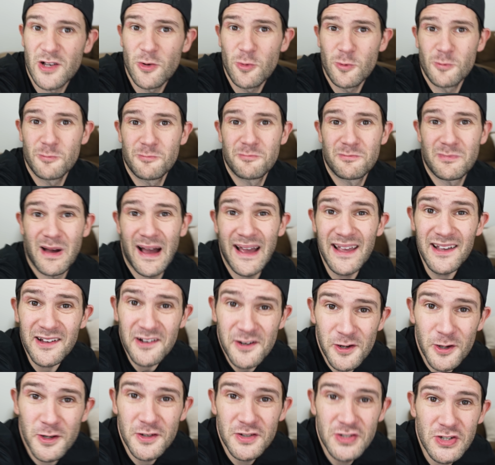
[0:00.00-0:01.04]
So I
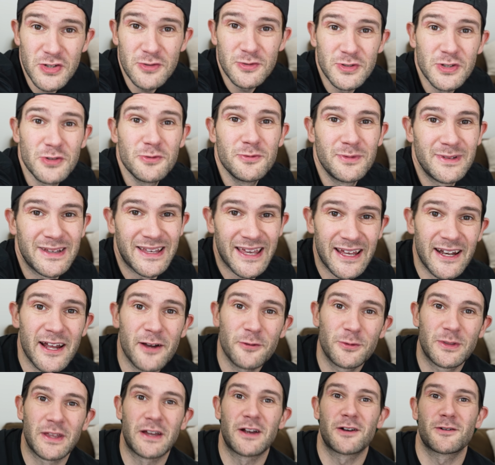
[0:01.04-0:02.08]
encourage you to get
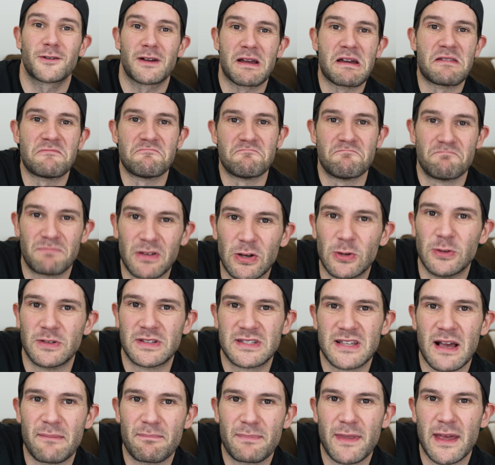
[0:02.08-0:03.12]
out there and build
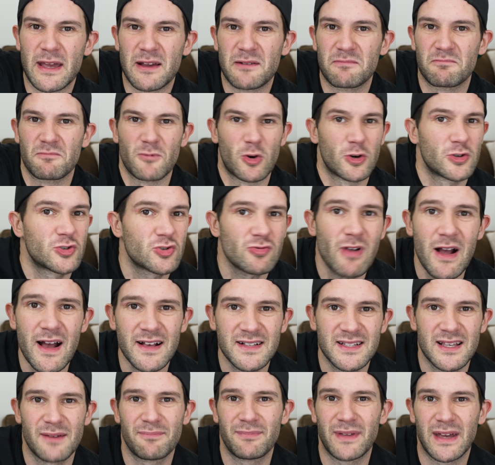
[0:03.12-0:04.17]
something or draw
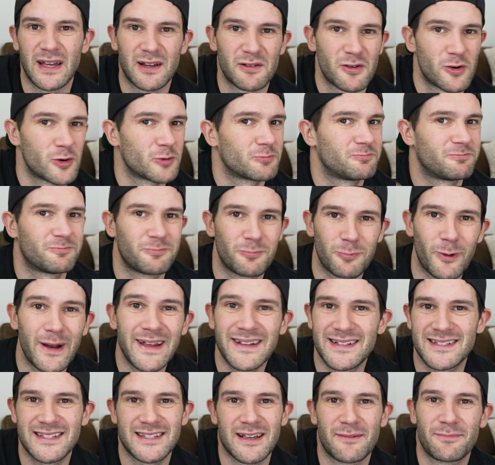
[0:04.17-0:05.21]
something or
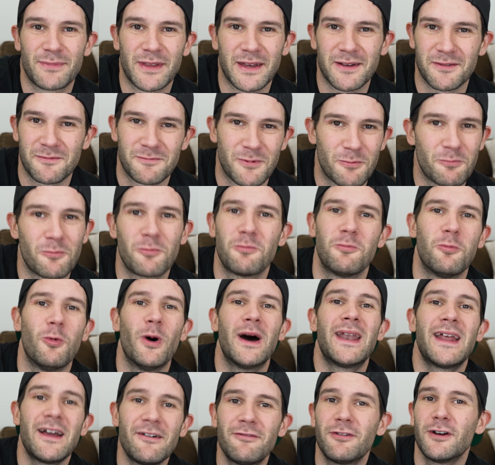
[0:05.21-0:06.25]
write something,
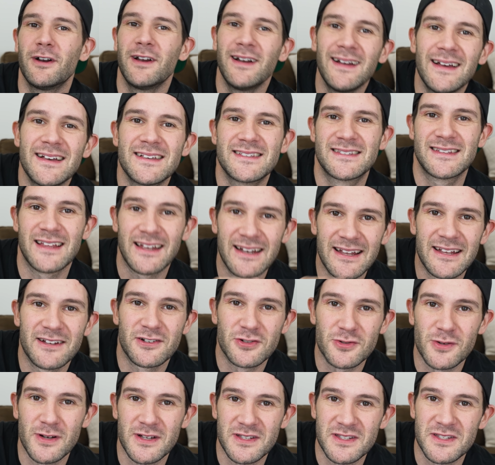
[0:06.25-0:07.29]
whatever it is that
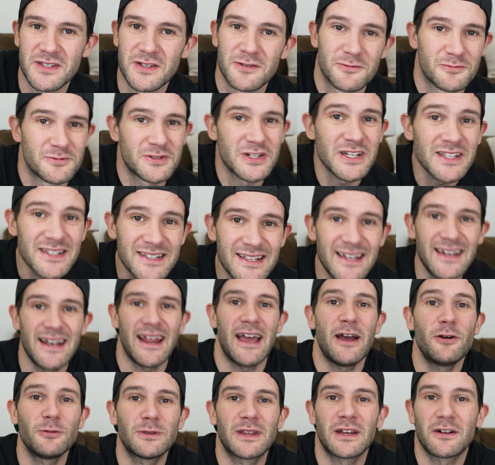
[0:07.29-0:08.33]
interests you. Just
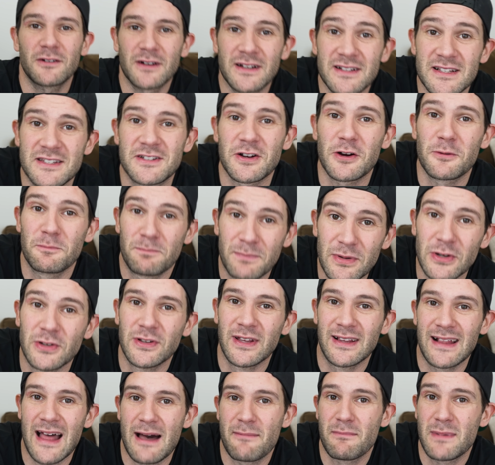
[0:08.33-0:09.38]
get out there and start
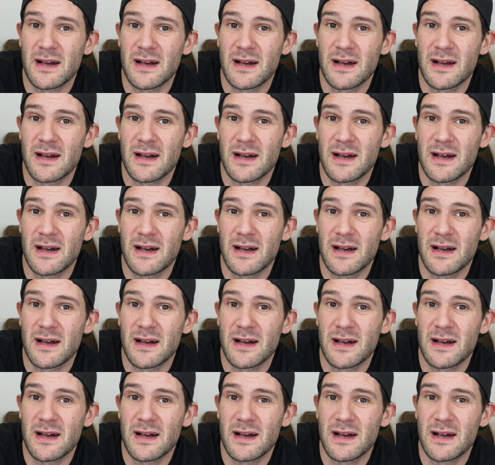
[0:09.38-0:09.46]
building that